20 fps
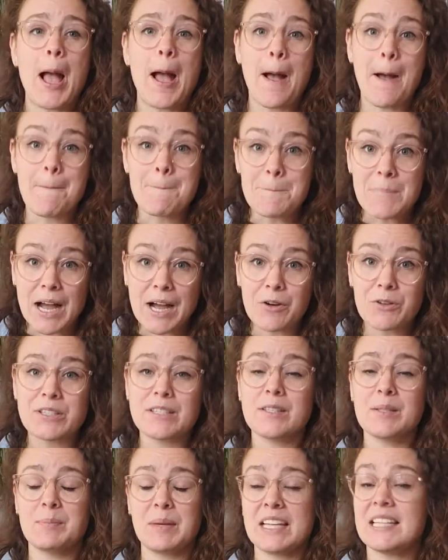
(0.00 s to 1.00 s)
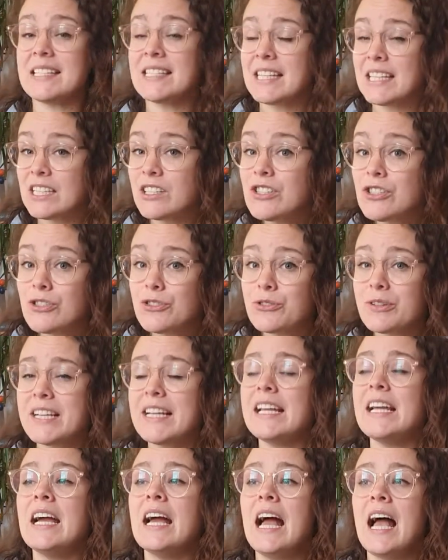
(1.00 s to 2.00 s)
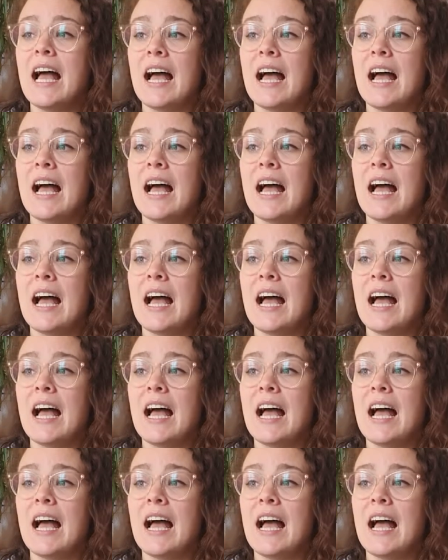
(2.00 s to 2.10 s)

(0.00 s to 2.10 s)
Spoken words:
about space history,